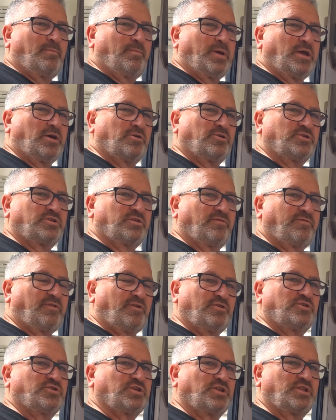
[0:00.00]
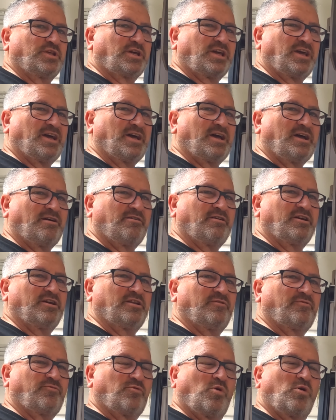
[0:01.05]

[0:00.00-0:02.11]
because the phone's in the car, and if